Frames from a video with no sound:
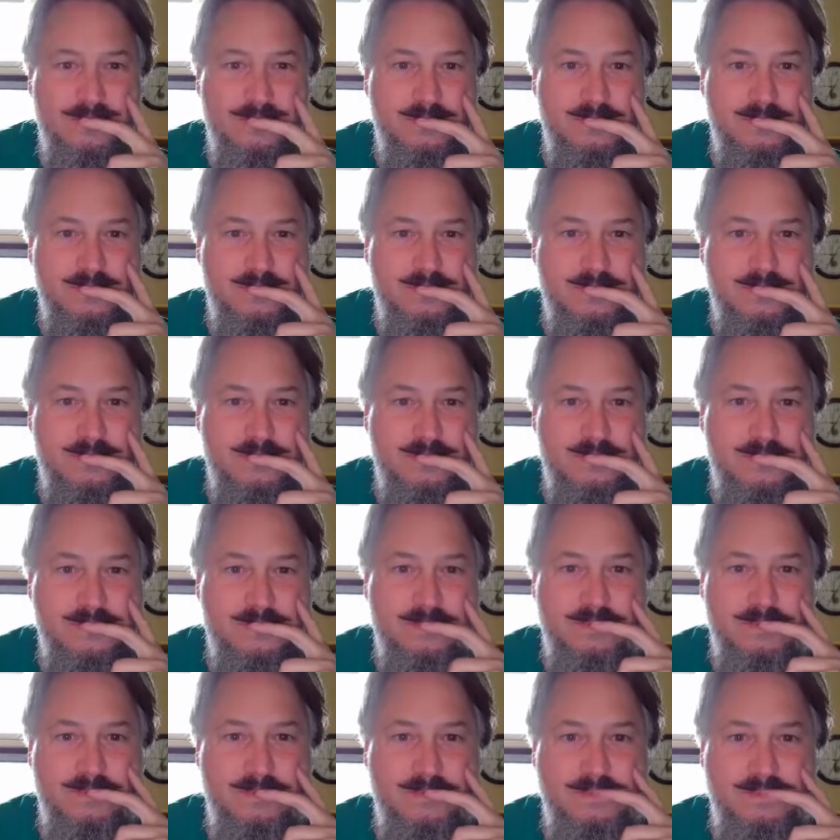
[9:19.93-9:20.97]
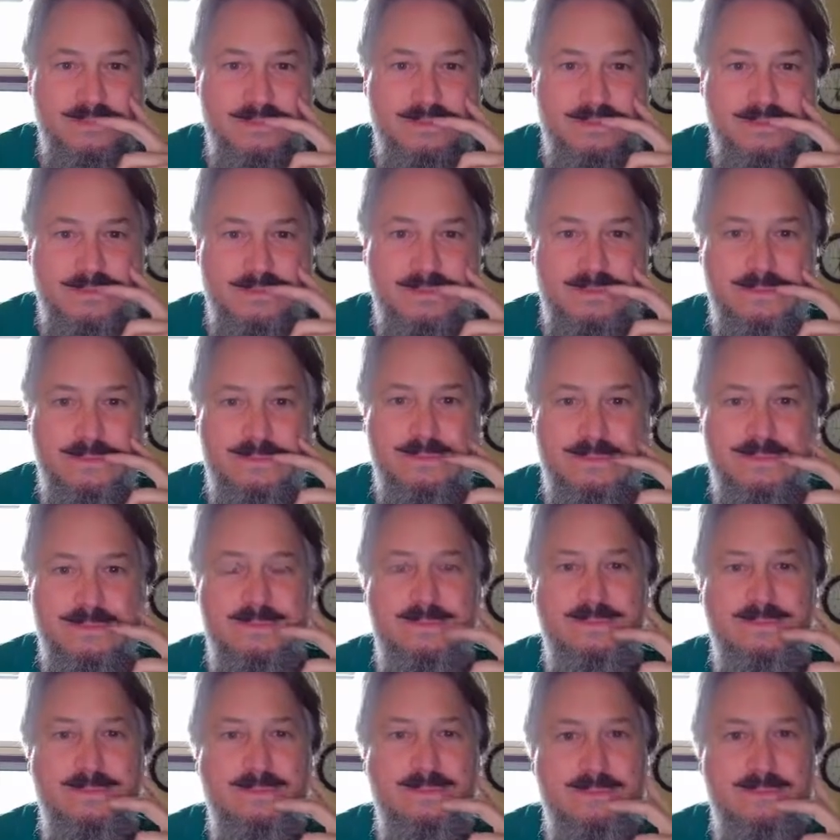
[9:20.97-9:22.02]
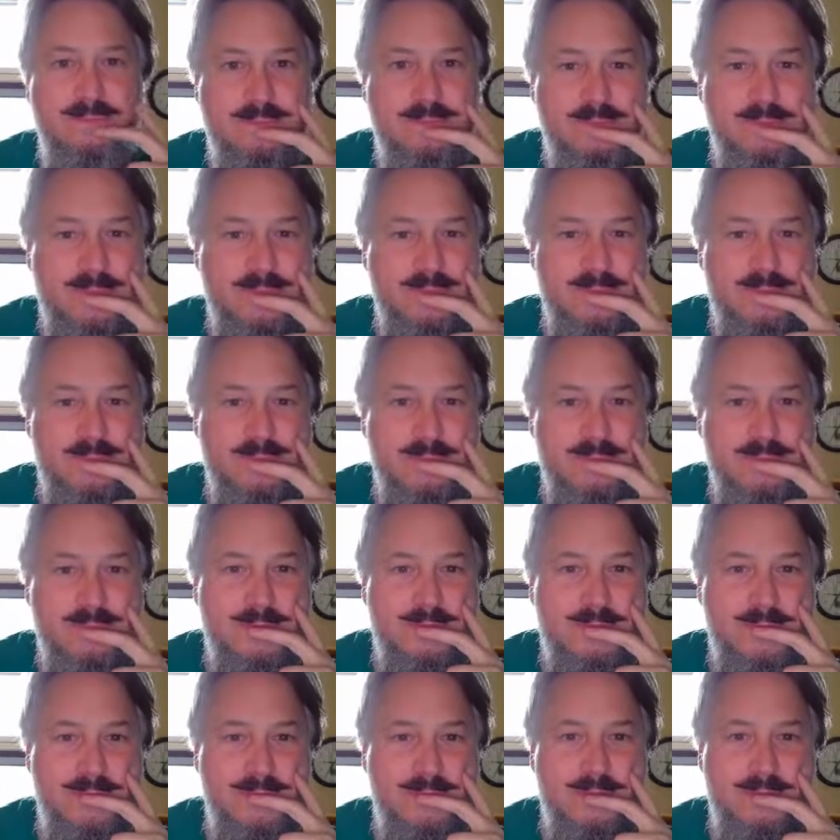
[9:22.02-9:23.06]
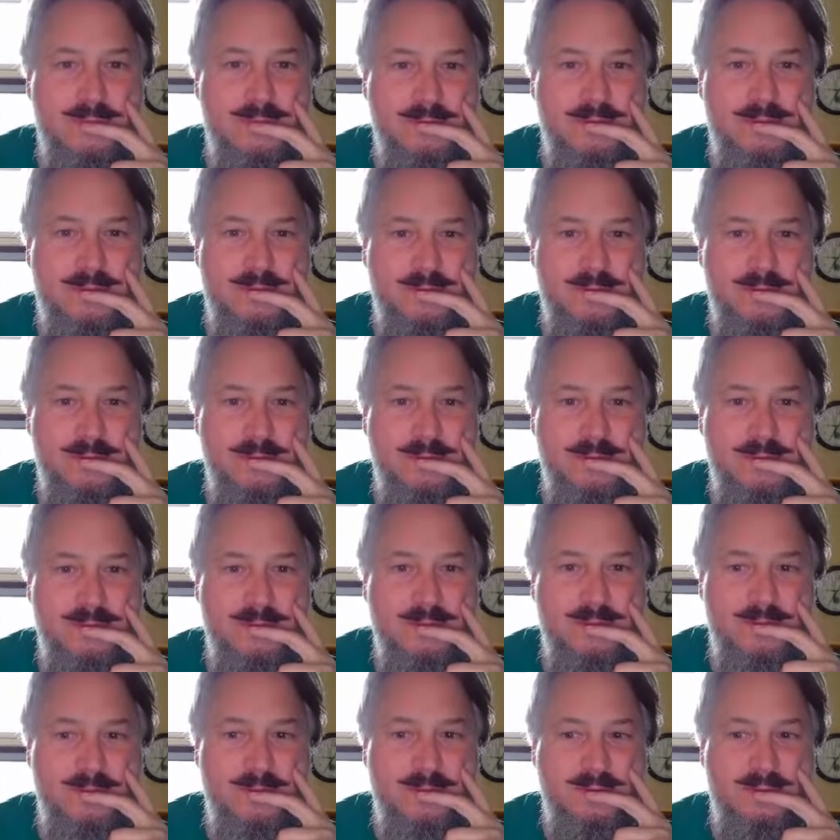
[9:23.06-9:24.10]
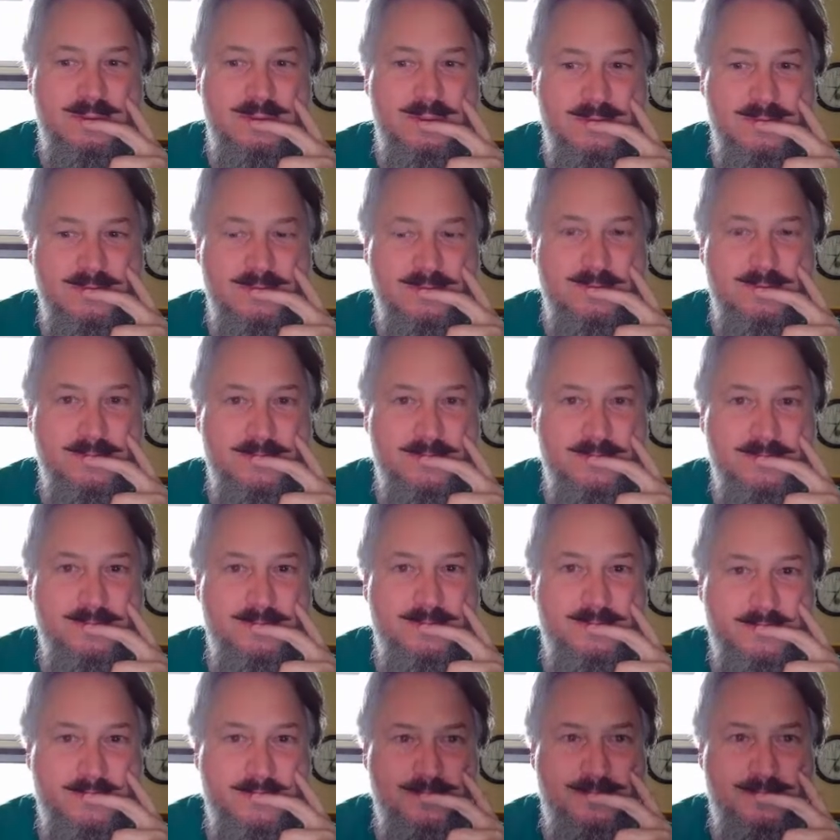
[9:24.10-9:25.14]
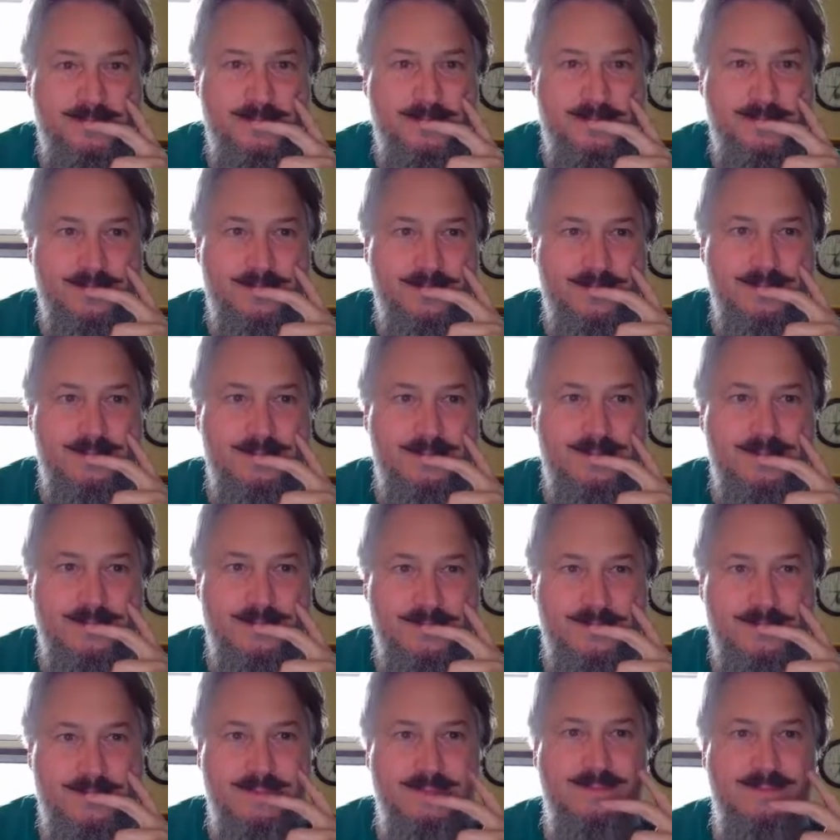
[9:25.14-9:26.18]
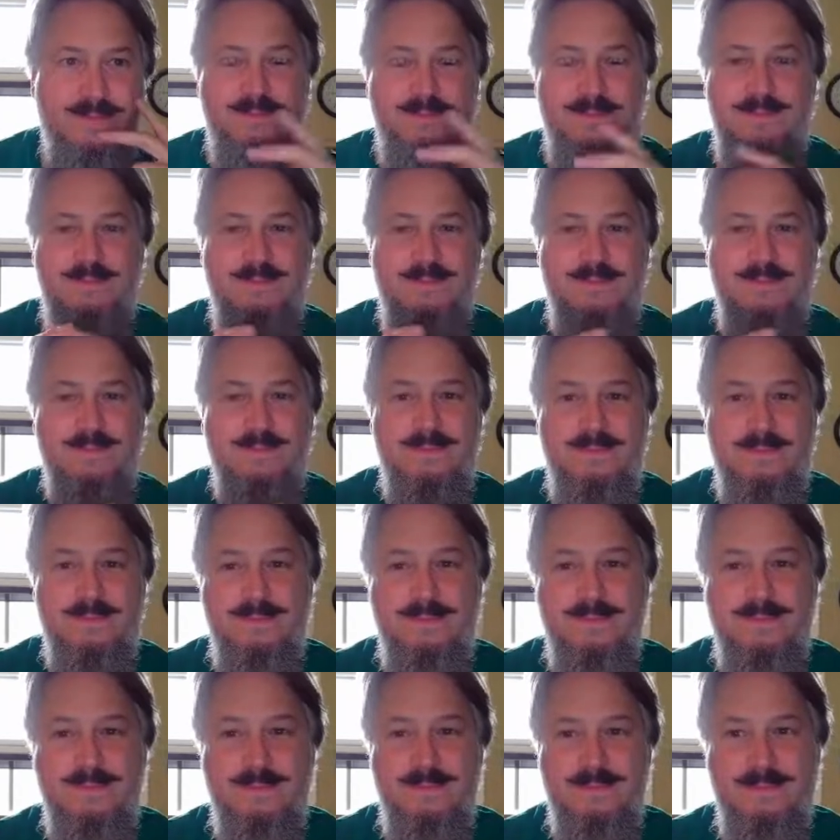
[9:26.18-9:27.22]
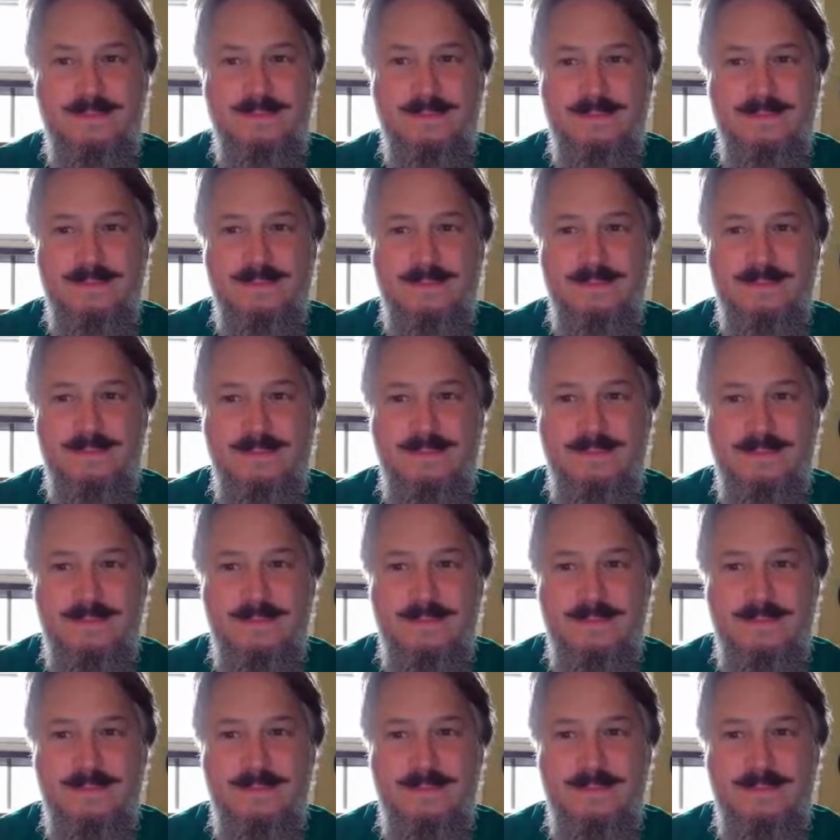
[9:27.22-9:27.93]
[no speech]